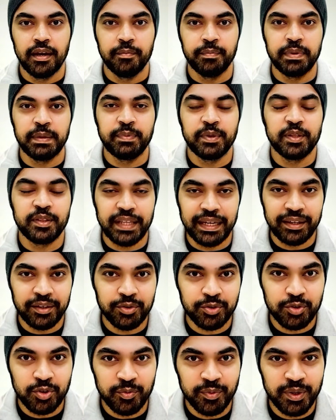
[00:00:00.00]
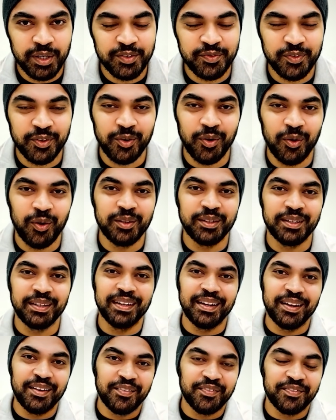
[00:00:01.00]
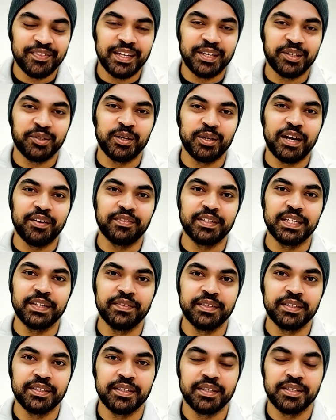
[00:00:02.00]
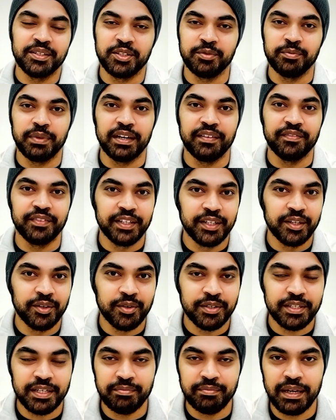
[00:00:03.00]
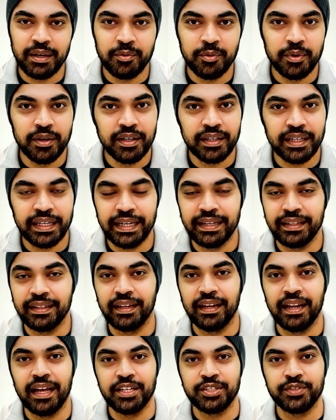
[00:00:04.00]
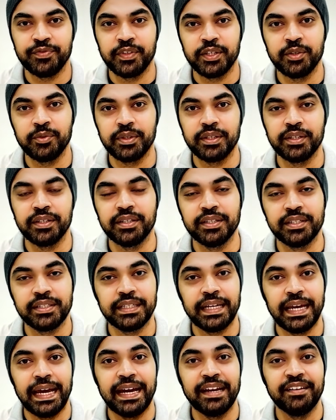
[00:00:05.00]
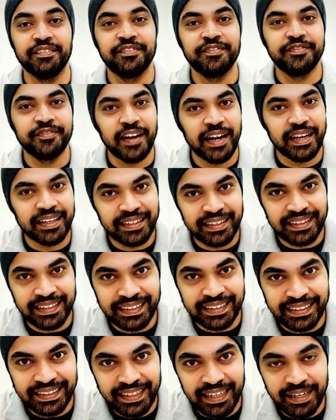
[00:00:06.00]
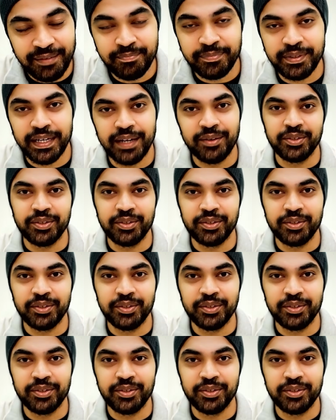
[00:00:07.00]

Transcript: People, thank you so much for all the love that you have given to my videos and my work in the last few years. And finally, I'm proud to